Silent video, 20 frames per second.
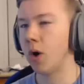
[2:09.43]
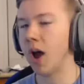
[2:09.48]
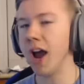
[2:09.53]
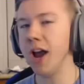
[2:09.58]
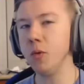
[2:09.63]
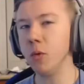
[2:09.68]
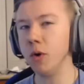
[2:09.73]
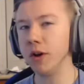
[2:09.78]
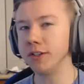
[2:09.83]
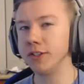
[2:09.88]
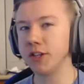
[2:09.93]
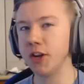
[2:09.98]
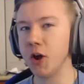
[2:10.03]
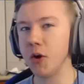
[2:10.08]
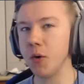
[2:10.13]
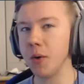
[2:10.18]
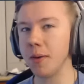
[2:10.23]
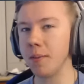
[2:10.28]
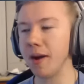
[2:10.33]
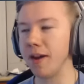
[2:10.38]
Ryan wants to
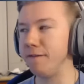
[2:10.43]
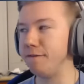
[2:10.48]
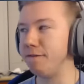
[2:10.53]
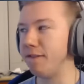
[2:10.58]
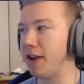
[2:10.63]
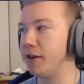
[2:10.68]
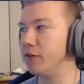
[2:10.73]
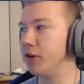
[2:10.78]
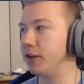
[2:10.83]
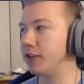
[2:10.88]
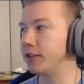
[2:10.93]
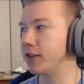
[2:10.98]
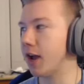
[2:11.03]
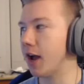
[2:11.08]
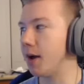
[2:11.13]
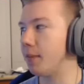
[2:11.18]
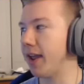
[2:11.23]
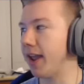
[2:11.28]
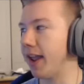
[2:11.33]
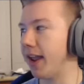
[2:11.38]
know what my favorite
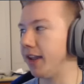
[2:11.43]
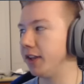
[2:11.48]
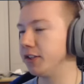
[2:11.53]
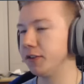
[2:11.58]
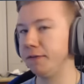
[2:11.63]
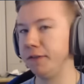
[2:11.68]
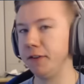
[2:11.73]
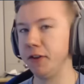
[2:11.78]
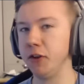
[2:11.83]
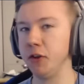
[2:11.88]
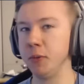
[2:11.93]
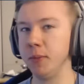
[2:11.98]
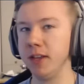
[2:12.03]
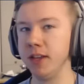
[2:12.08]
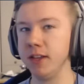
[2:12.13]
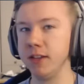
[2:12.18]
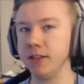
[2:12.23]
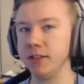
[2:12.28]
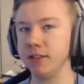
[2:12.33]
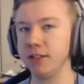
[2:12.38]
Tom Hanks film
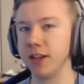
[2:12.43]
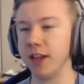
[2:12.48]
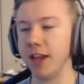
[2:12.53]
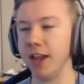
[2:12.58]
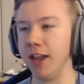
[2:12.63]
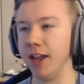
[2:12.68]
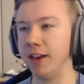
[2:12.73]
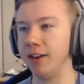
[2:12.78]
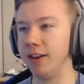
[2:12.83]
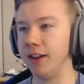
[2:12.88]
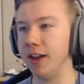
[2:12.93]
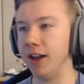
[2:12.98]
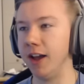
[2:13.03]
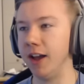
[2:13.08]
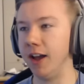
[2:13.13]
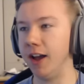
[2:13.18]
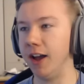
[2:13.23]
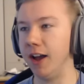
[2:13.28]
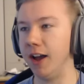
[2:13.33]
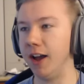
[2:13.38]
is, and
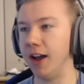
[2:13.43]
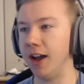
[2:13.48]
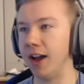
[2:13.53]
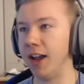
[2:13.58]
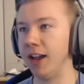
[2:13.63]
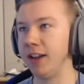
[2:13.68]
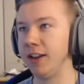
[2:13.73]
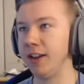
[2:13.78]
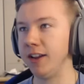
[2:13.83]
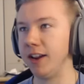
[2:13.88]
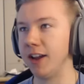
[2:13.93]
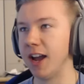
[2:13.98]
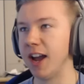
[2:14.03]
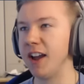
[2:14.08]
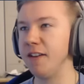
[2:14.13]
I